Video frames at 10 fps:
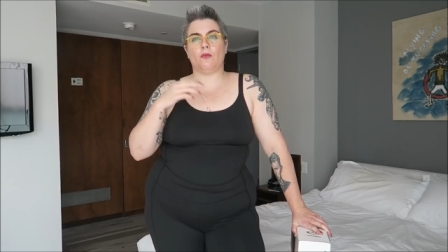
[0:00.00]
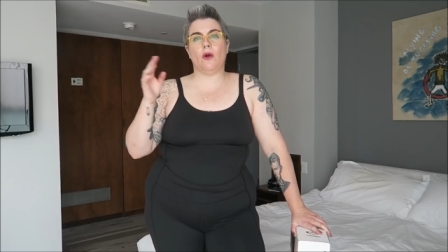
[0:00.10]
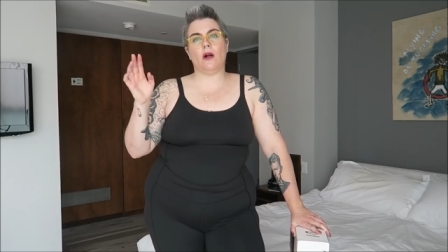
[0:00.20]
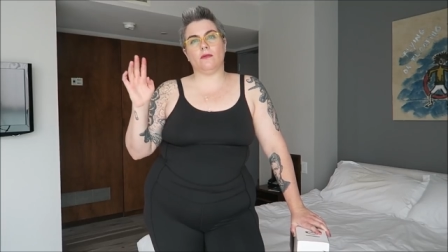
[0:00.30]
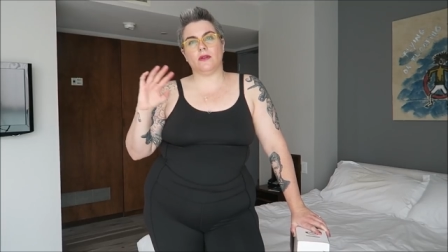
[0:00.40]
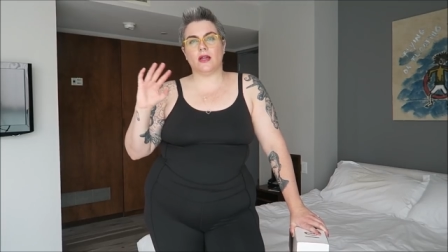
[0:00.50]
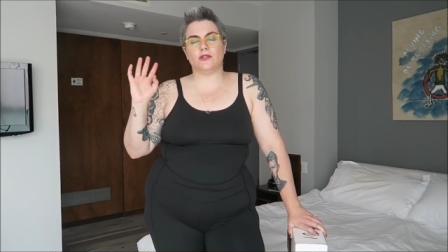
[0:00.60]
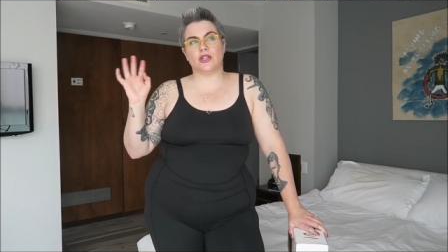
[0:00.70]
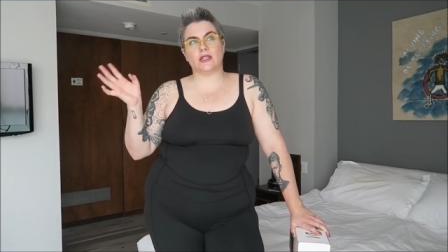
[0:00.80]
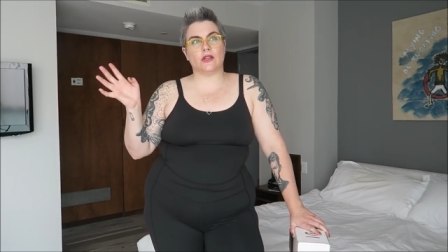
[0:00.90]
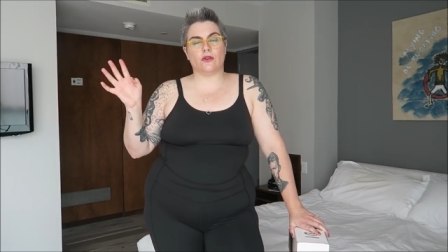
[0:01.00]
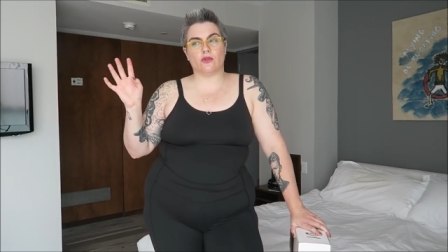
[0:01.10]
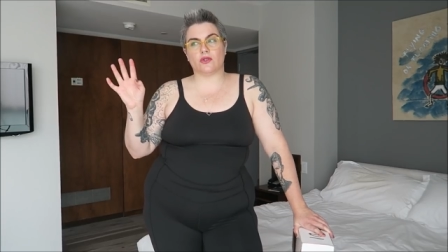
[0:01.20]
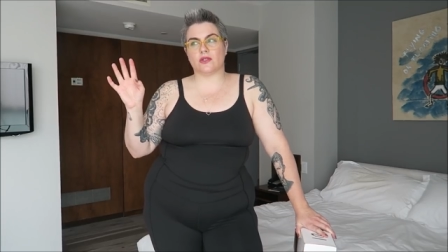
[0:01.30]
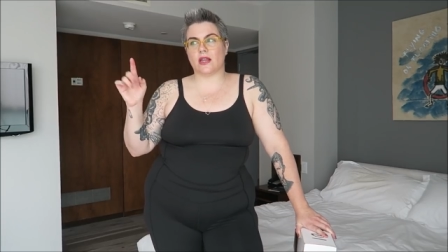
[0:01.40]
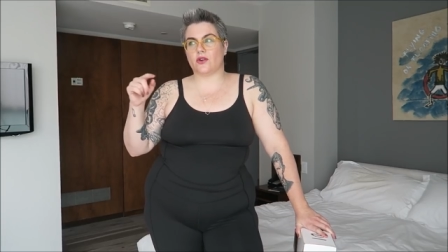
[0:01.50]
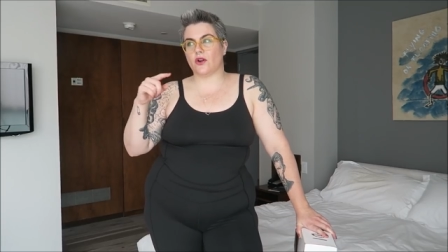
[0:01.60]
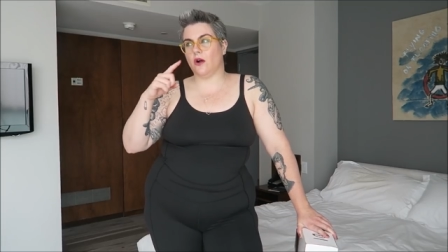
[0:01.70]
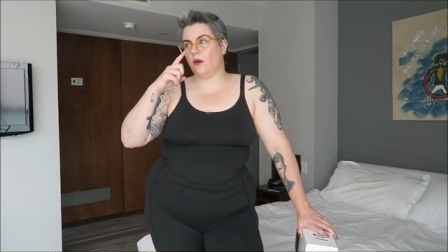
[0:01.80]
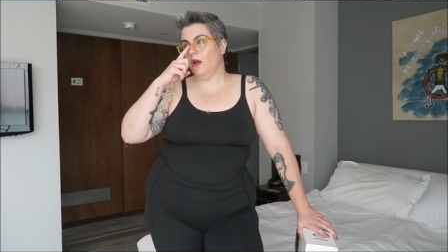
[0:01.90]
well, not just the Universal
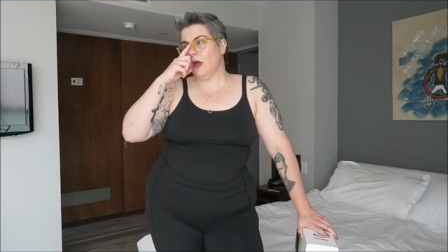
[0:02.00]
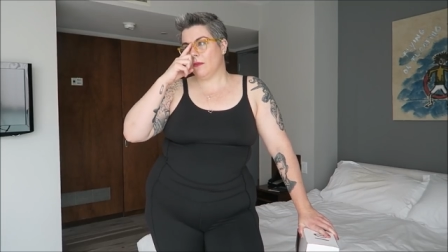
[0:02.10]
Standard haul,